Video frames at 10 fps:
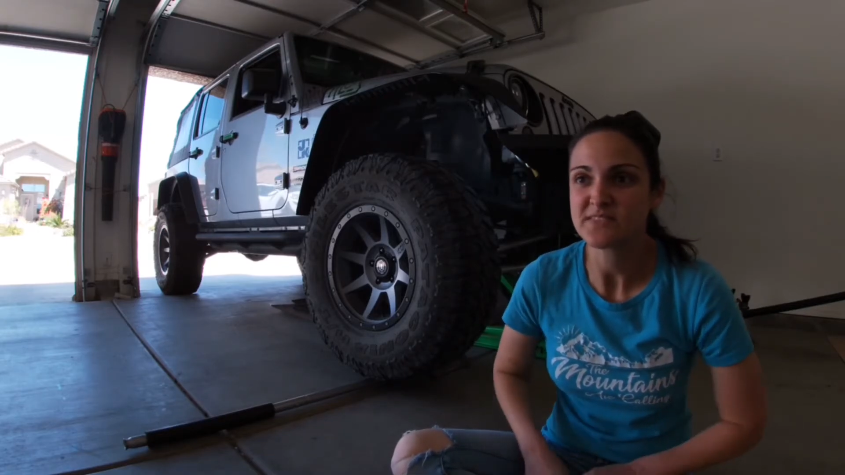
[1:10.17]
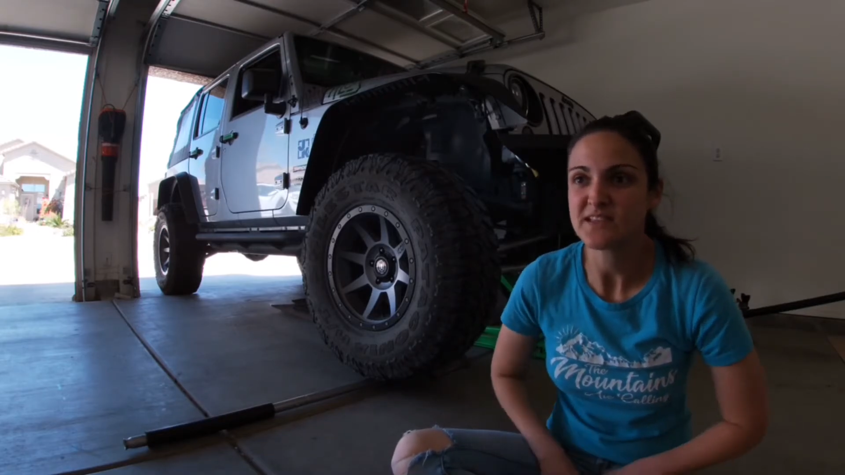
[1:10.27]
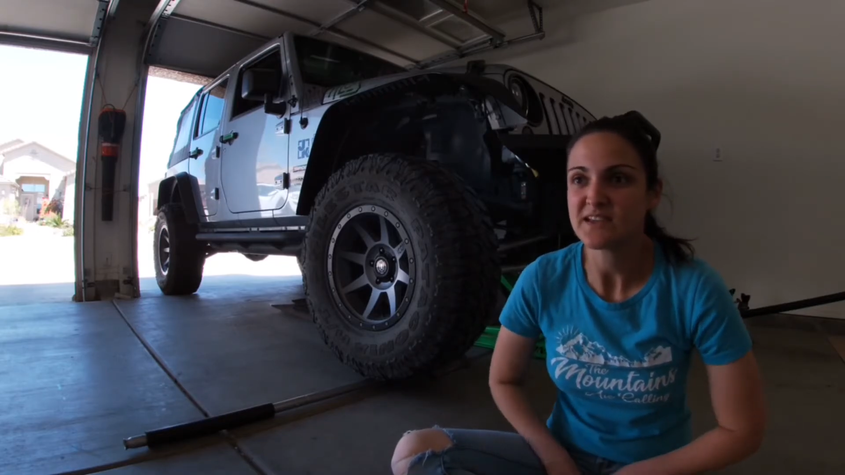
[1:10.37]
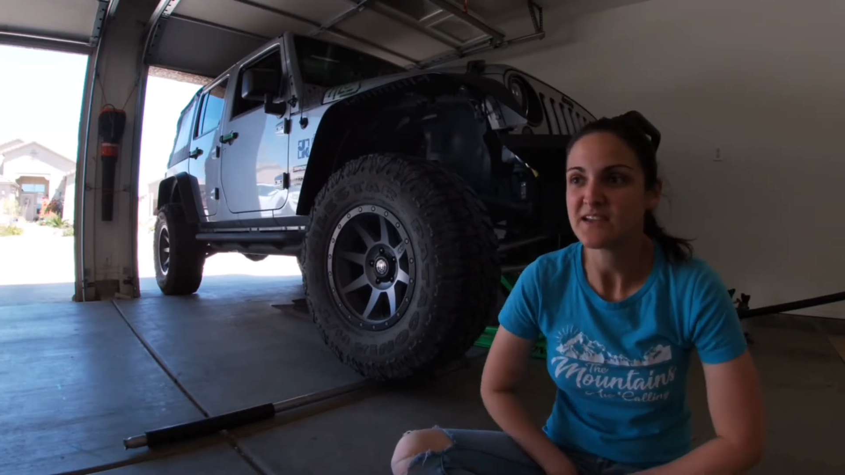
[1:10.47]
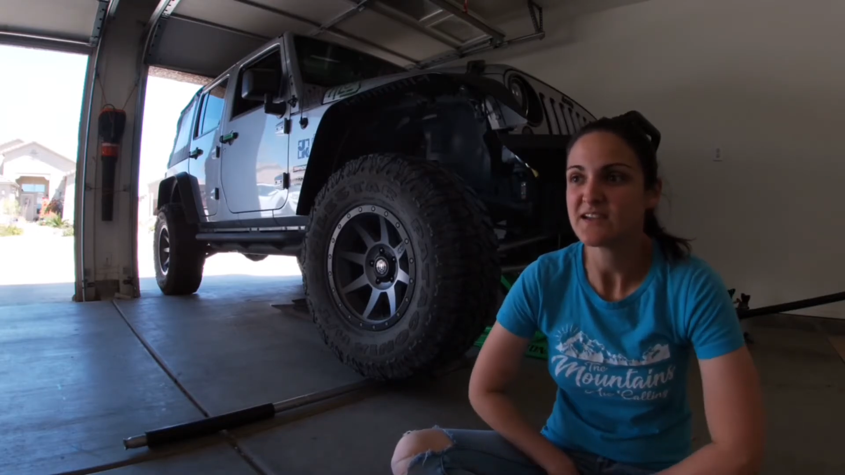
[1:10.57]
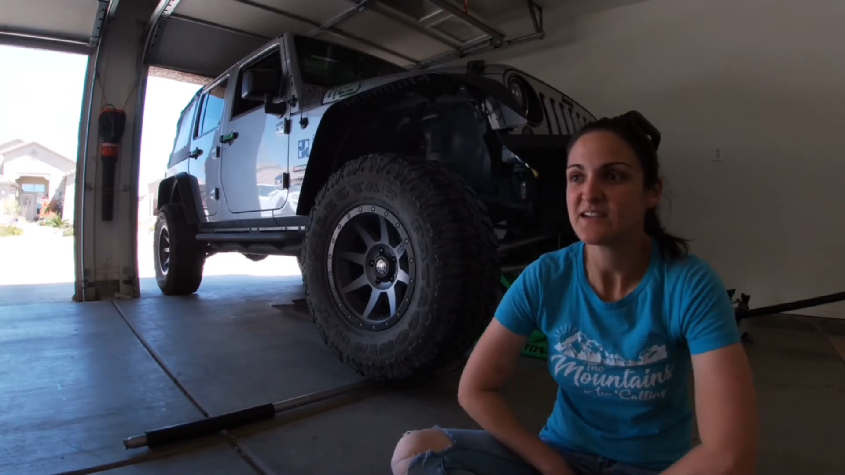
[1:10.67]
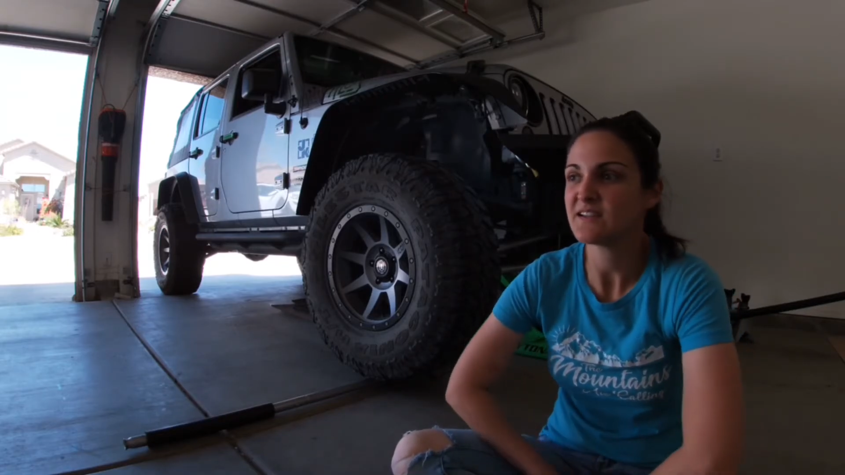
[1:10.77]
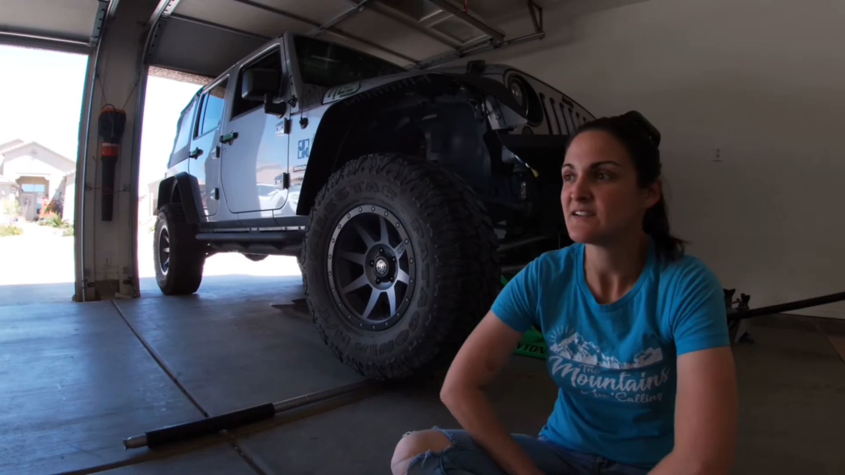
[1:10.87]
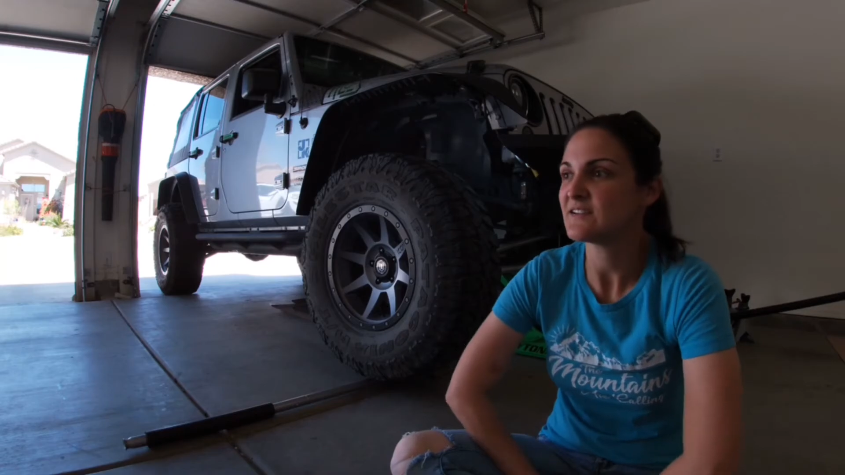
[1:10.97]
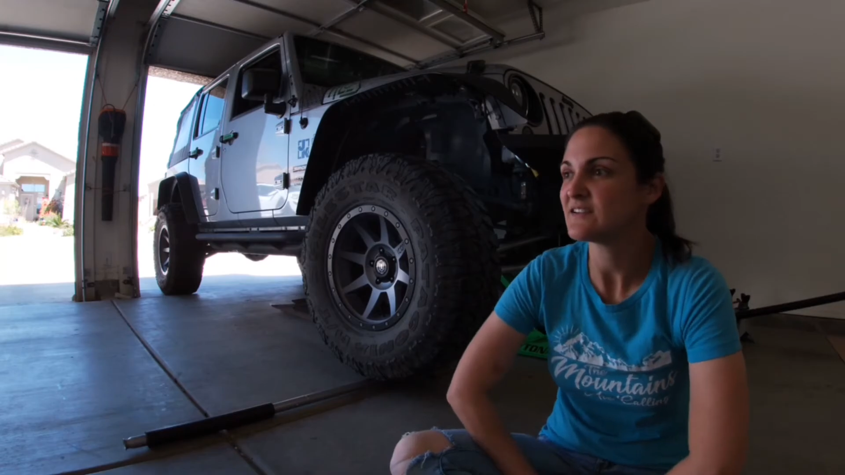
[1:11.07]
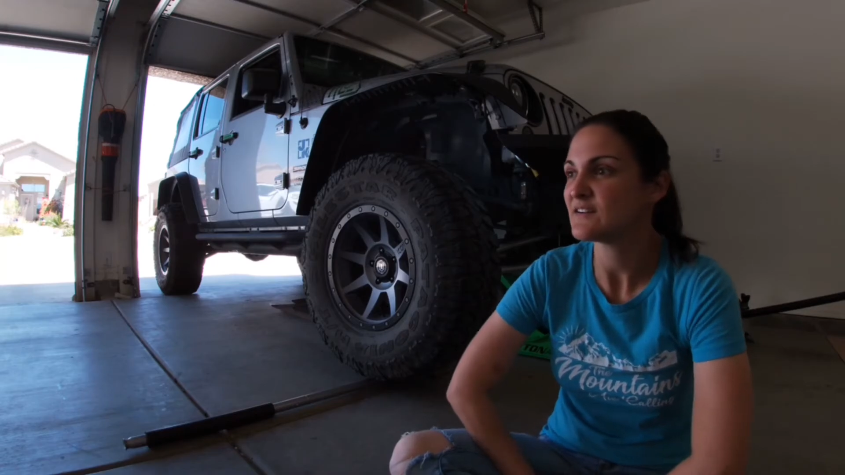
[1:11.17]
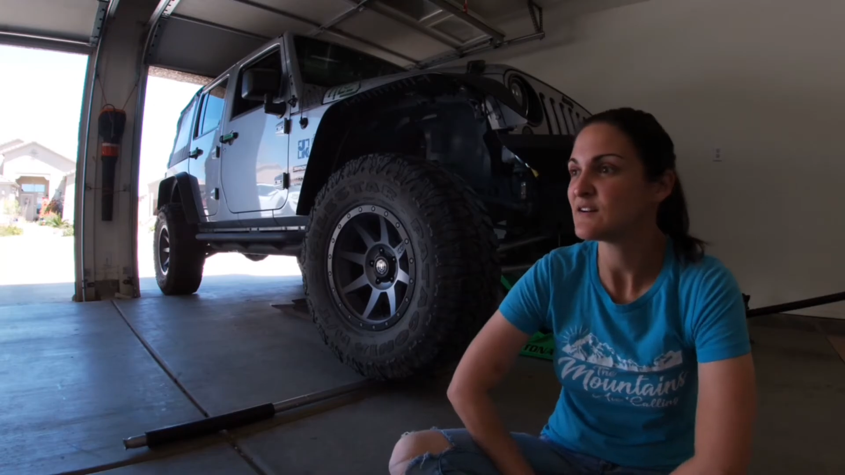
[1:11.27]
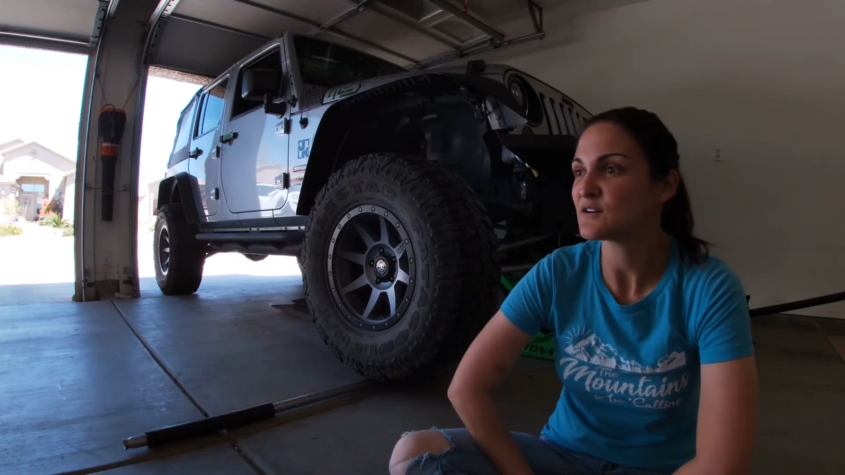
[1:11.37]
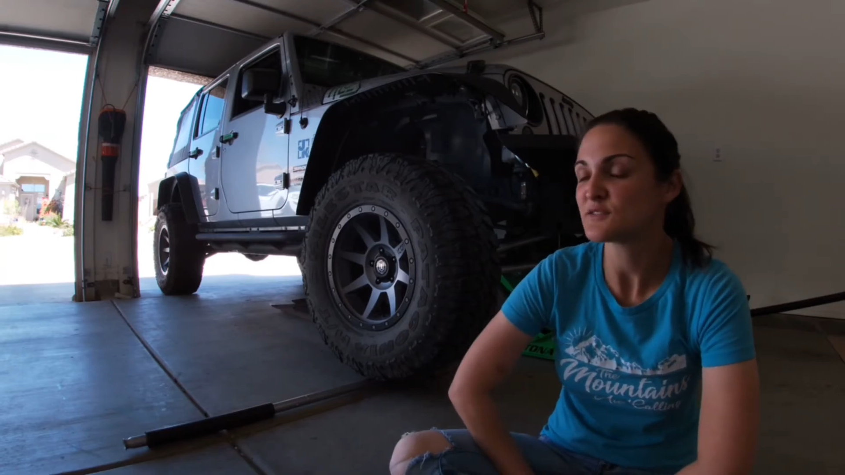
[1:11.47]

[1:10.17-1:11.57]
They are